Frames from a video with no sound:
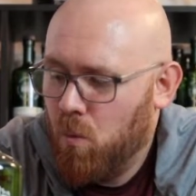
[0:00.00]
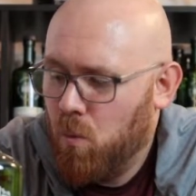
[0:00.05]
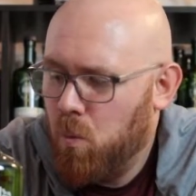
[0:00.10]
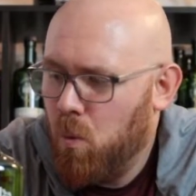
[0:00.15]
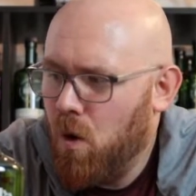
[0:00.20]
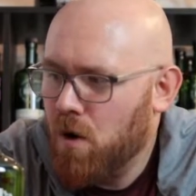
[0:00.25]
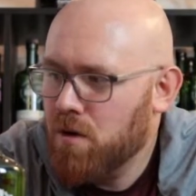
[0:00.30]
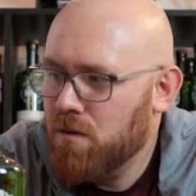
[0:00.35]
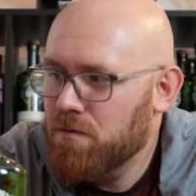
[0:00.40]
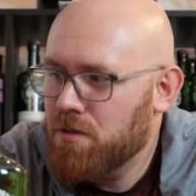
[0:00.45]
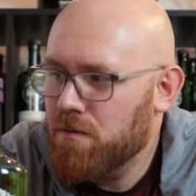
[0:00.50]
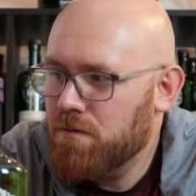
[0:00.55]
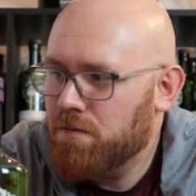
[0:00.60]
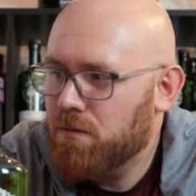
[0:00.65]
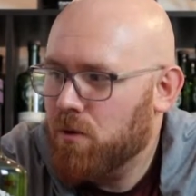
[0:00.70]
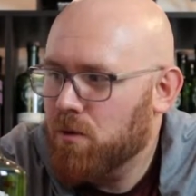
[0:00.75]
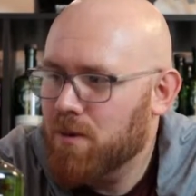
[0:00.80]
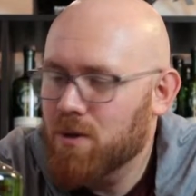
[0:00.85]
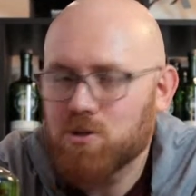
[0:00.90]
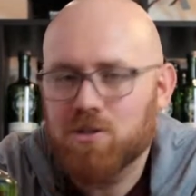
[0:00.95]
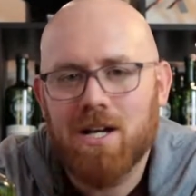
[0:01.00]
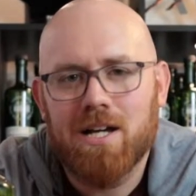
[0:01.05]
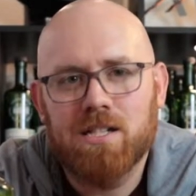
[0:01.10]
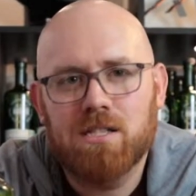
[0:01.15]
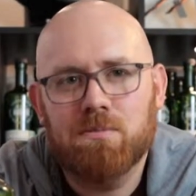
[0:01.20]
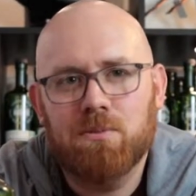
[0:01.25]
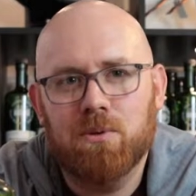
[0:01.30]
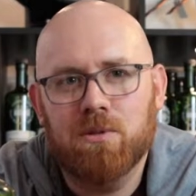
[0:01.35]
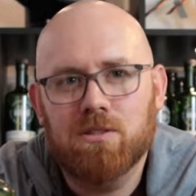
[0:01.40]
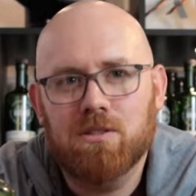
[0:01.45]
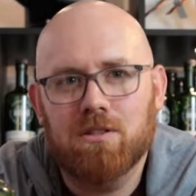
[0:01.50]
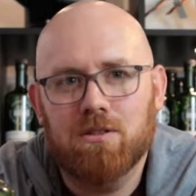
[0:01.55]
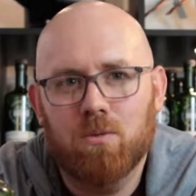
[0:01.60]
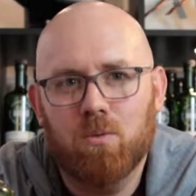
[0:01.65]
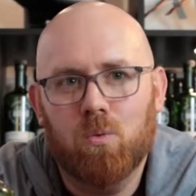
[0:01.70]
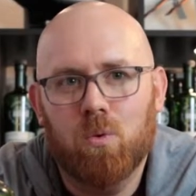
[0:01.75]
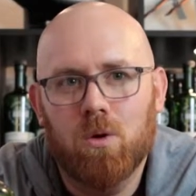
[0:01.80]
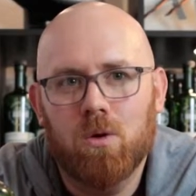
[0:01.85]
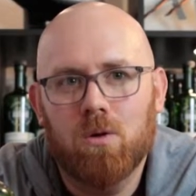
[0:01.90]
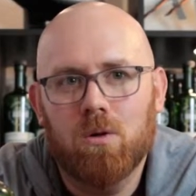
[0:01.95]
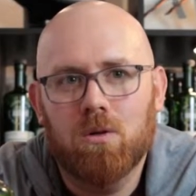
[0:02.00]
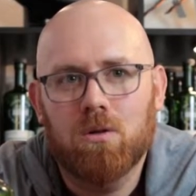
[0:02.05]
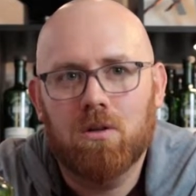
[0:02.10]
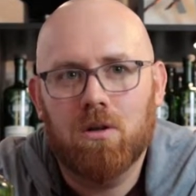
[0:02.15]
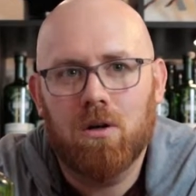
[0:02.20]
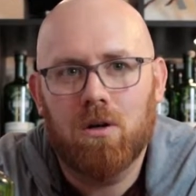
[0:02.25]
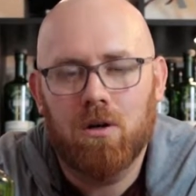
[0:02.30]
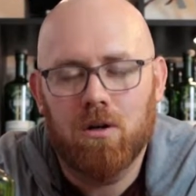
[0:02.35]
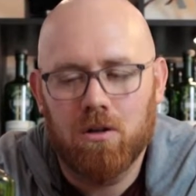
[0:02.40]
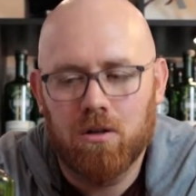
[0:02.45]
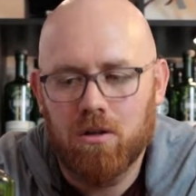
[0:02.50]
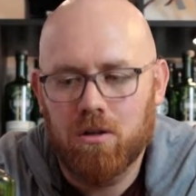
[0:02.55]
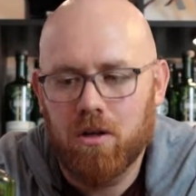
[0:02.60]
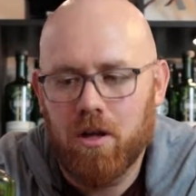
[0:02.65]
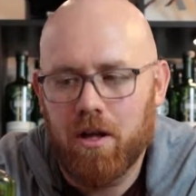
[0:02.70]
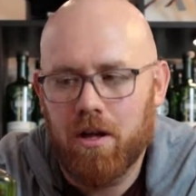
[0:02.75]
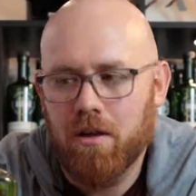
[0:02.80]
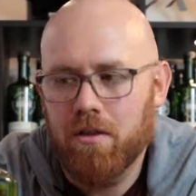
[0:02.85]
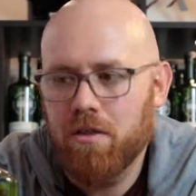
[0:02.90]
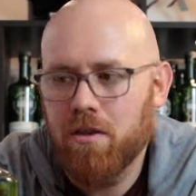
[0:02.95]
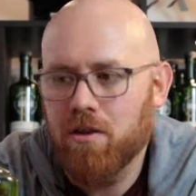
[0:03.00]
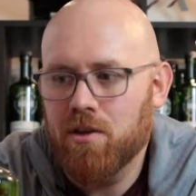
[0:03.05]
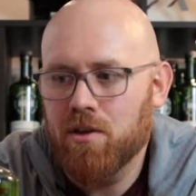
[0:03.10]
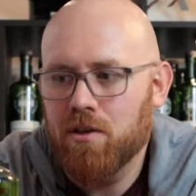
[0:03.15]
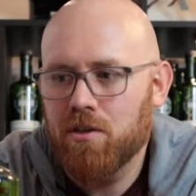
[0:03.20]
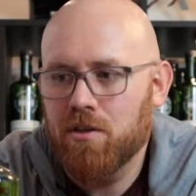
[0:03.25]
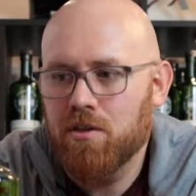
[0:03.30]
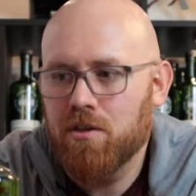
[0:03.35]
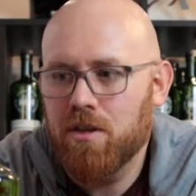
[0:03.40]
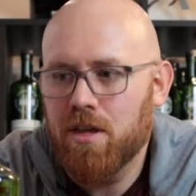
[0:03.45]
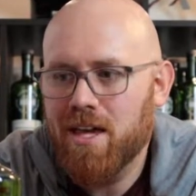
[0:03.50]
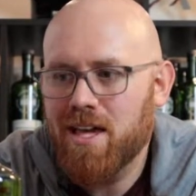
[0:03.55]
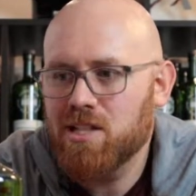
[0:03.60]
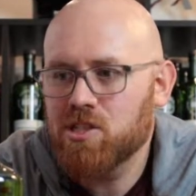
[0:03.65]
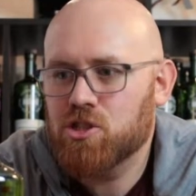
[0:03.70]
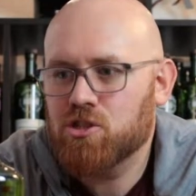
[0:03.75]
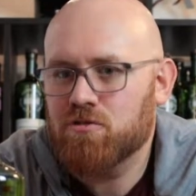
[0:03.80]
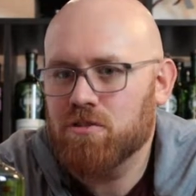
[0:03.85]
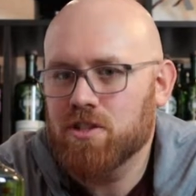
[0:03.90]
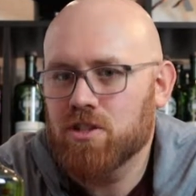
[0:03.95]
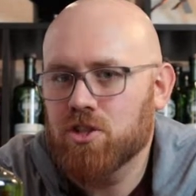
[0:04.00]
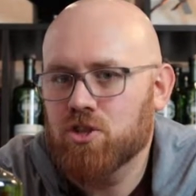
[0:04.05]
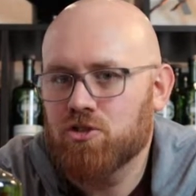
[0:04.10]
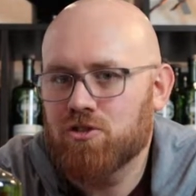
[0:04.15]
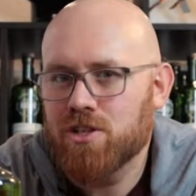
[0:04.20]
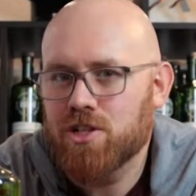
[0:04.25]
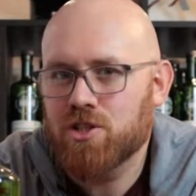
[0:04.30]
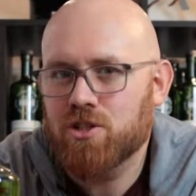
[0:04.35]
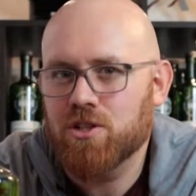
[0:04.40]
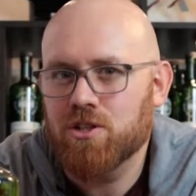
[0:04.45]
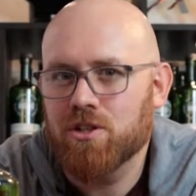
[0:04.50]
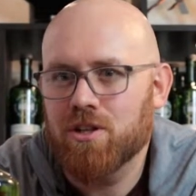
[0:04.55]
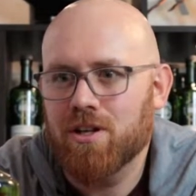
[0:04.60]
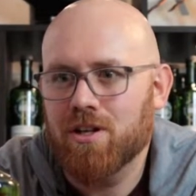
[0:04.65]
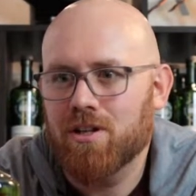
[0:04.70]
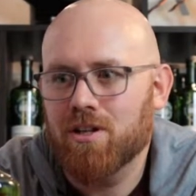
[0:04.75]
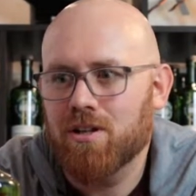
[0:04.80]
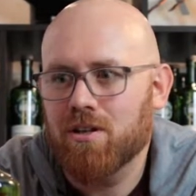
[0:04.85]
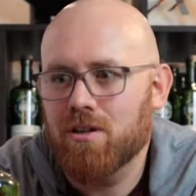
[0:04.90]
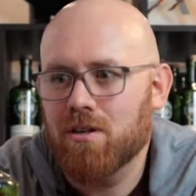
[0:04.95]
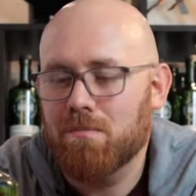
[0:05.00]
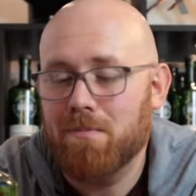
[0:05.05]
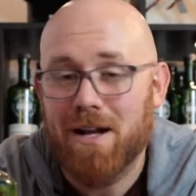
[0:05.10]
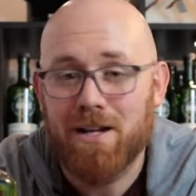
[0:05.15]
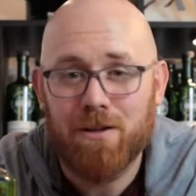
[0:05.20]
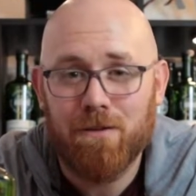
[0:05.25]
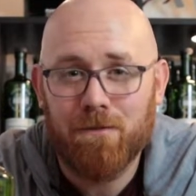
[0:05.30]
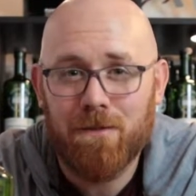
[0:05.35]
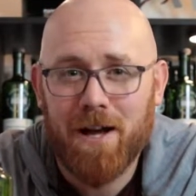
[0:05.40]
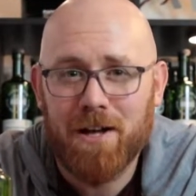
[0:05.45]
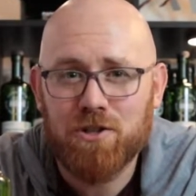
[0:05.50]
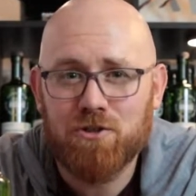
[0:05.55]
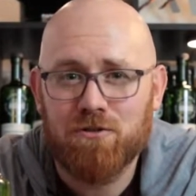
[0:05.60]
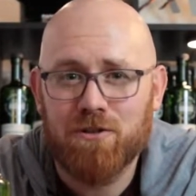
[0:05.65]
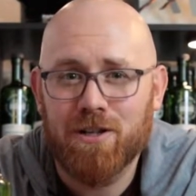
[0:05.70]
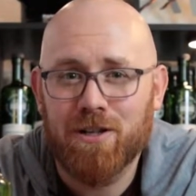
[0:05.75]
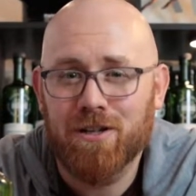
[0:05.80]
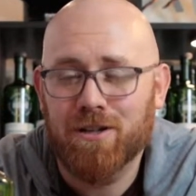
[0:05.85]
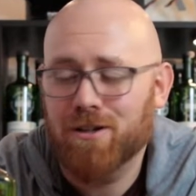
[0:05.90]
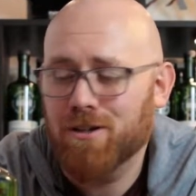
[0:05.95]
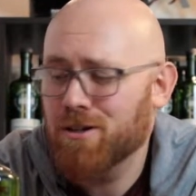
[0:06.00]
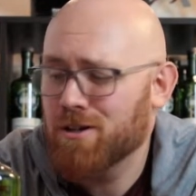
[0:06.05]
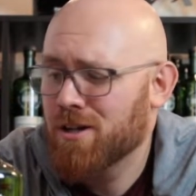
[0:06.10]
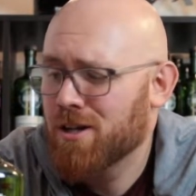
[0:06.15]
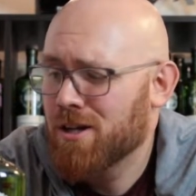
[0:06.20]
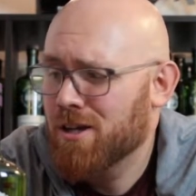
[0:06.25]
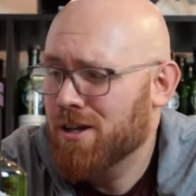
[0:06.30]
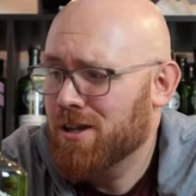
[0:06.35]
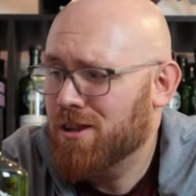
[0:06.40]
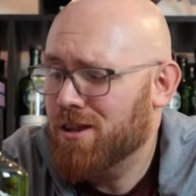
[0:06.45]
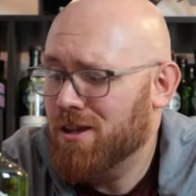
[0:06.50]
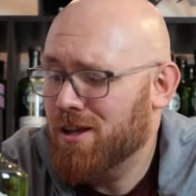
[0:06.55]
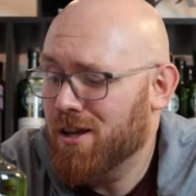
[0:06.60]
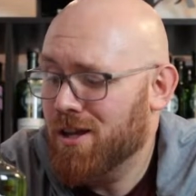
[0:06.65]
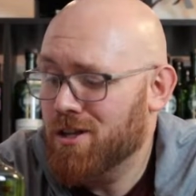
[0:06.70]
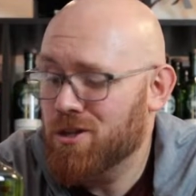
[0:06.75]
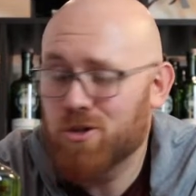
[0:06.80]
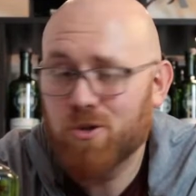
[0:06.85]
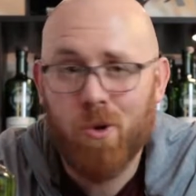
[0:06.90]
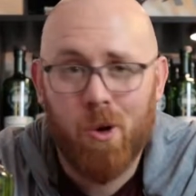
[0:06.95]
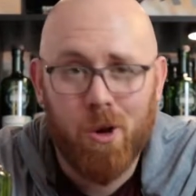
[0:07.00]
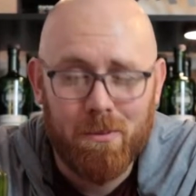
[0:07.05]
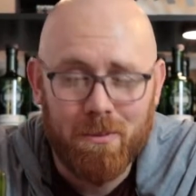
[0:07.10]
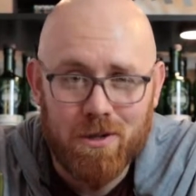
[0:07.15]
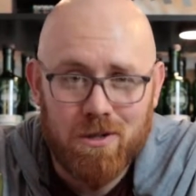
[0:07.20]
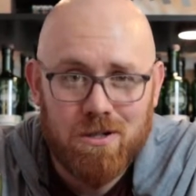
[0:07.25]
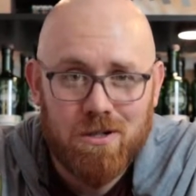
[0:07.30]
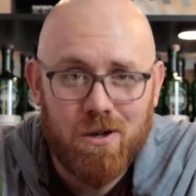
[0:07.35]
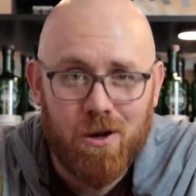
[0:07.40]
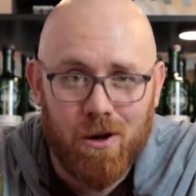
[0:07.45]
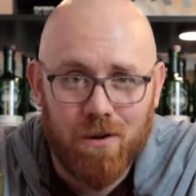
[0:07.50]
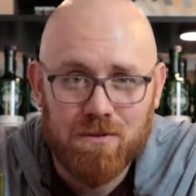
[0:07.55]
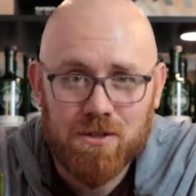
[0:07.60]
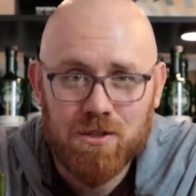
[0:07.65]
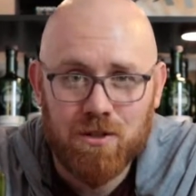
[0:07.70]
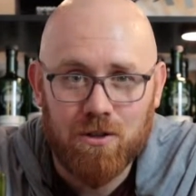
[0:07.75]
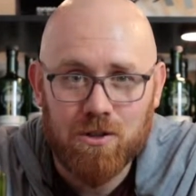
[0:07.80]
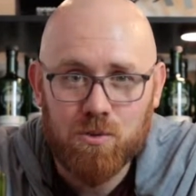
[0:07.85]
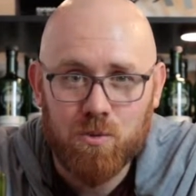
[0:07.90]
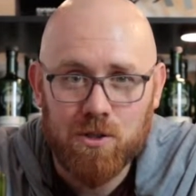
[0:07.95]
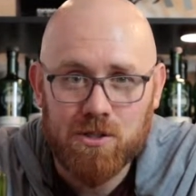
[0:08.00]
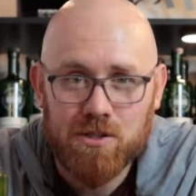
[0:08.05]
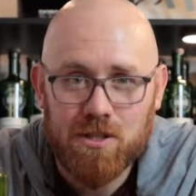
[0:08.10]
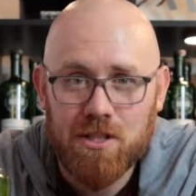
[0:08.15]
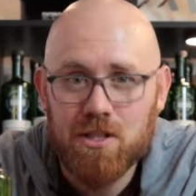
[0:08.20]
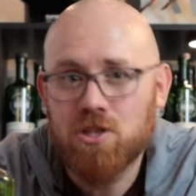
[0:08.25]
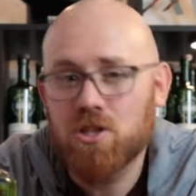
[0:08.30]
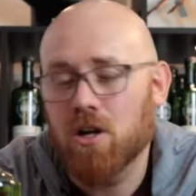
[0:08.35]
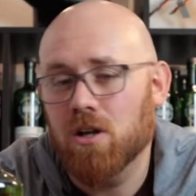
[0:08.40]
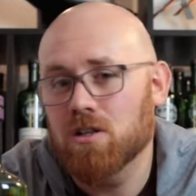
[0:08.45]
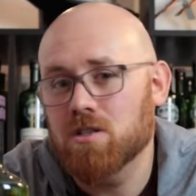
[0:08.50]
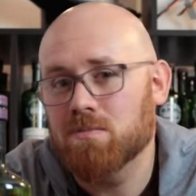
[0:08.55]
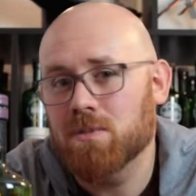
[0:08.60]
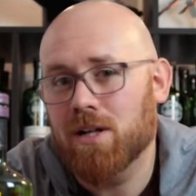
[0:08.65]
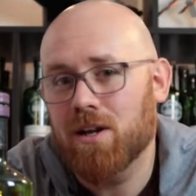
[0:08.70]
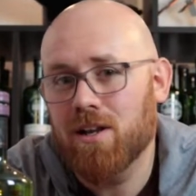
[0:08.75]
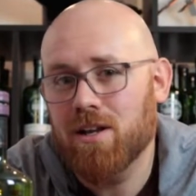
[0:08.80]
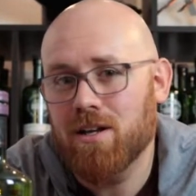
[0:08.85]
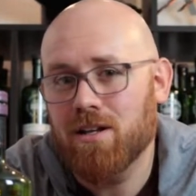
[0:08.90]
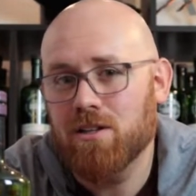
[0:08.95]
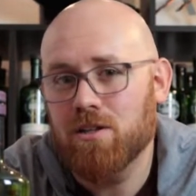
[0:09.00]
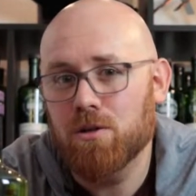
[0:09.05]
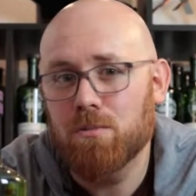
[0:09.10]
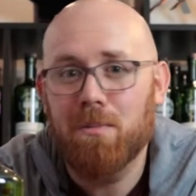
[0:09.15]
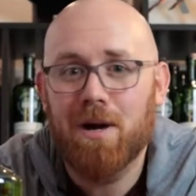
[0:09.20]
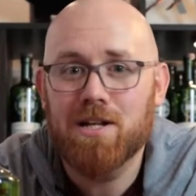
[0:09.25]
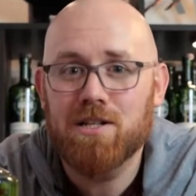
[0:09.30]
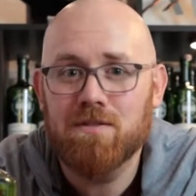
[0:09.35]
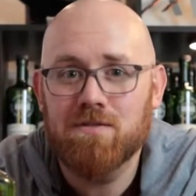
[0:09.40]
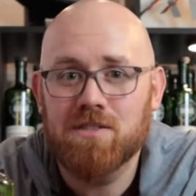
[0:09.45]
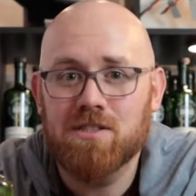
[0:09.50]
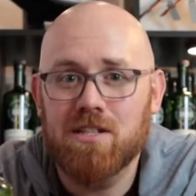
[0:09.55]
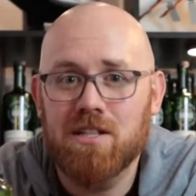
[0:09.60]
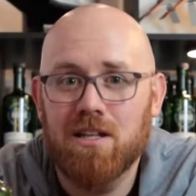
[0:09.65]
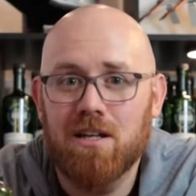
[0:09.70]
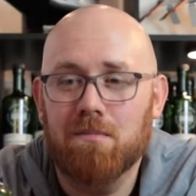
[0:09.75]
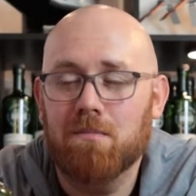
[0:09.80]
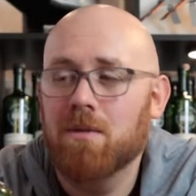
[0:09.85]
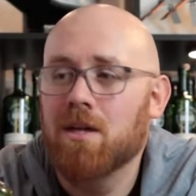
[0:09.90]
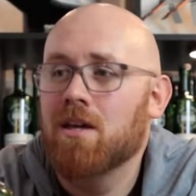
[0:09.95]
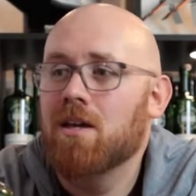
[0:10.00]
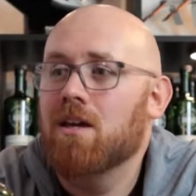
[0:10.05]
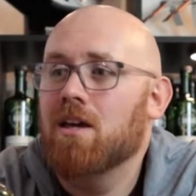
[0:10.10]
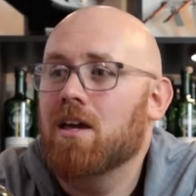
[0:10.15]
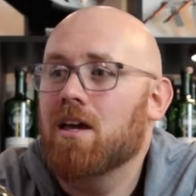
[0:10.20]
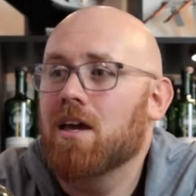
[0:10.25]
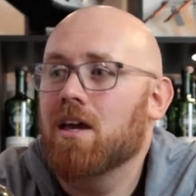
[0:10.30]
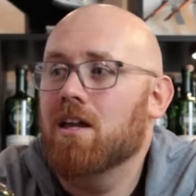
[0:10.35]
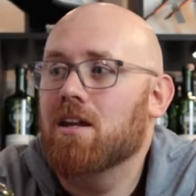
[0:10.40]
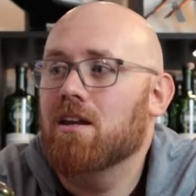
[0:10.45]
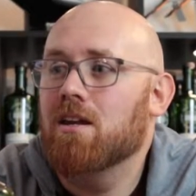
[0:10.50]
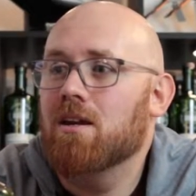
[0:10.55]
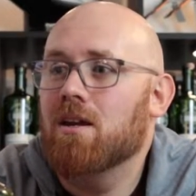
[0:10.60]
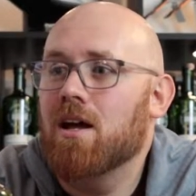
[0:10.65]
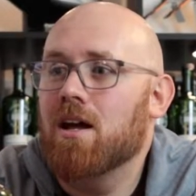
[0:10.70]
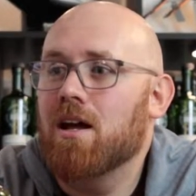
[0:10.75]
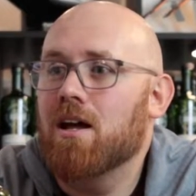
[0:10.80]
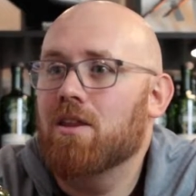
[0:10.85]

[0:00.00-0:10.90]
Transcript: one of the foremost experts in the world on the history, the tradition, the manufacturing, and the enjoyment of Scotch whisky, Charles MacLean. You might have seen him in